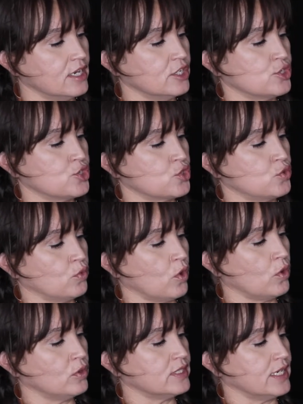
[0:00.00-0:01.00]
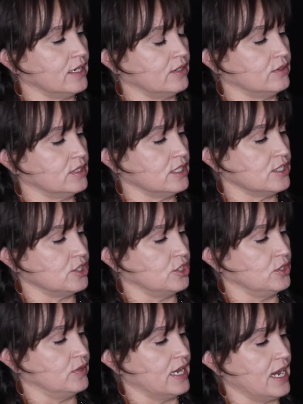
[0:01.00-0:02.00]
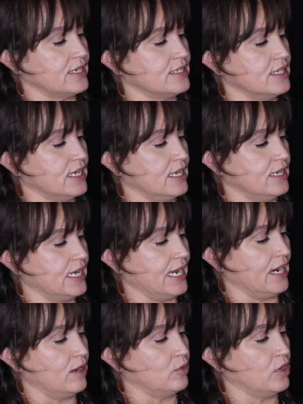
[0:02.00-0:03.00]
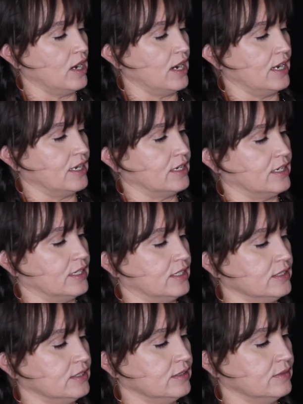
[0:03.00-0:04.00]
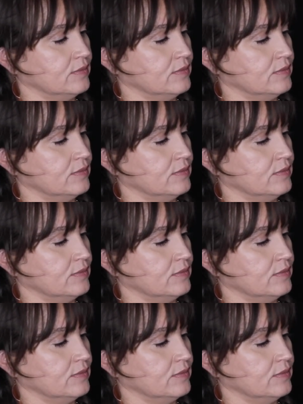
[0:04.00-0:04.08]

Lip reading: scroll down until you get to the camera icon,